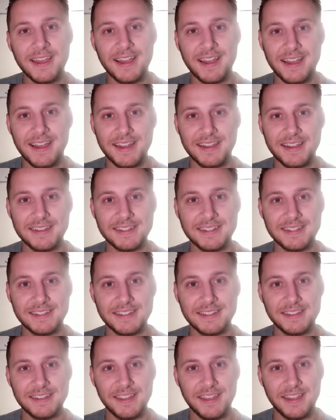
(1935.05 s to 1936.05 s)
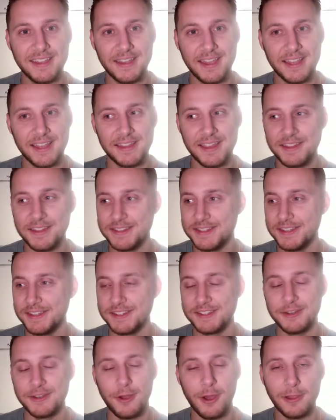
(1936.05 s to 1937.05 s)
at the end of the
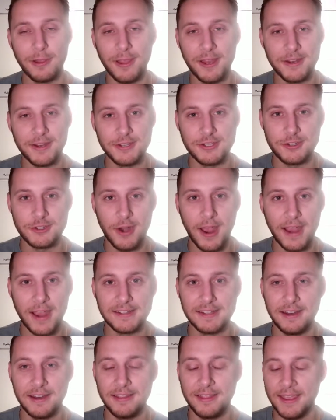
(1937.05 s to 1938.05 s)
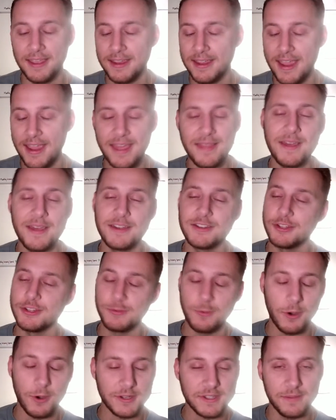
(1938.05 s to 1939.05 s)
season, not let it distract anything, and then just
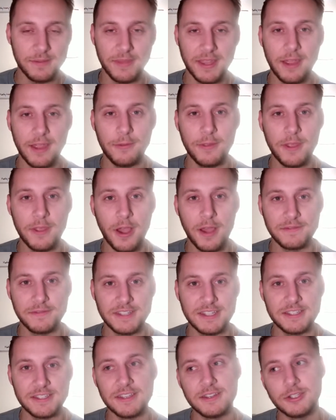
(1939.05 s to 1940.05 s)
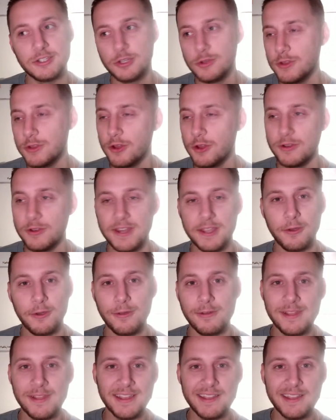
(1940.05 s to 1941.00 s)
work something out in the off season. 2-year deal,